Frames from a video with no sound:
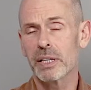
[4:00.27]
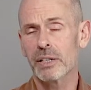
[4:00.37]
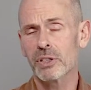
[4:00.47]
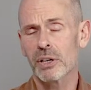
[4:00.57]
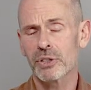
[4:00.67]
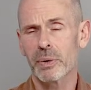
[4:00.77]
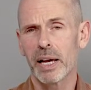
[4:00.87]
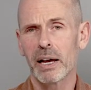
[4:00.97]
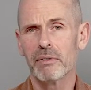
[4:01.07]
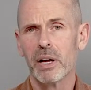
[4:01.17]
does also
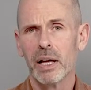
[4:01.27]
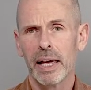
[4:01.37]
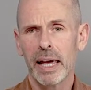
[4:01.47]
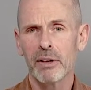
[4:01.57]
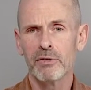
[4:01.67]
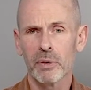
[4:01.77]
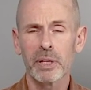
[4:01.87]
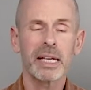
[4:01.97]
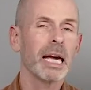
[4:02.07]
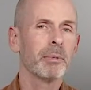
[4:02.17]
have a
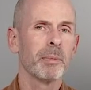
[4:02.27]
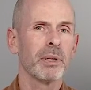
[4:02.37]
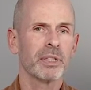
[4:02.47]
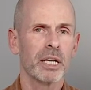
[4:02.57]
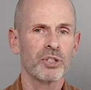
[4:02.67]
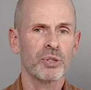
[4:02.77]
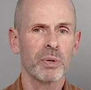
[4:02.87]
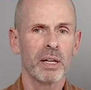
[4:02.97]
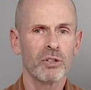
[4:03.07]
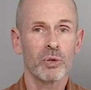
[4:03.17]
fully capable touch
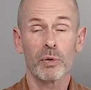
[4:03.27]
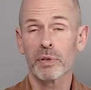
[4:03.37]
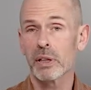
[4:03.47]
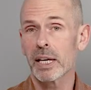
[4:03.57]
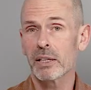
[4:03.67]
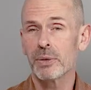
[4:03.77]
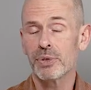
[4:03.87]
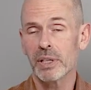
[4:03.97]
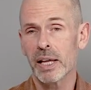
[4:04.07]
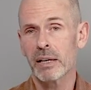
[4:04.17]
screen, so if you like
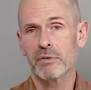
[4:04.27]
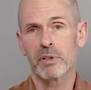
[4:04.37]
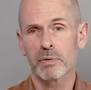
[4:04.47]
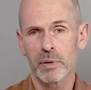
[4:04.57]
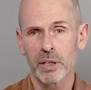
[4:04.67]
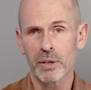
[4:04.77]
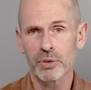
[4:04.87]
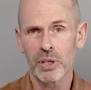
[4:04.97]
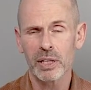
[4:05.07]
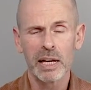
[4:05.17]
using that, feel free to
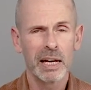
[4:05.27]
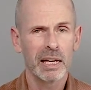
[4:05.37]
use it.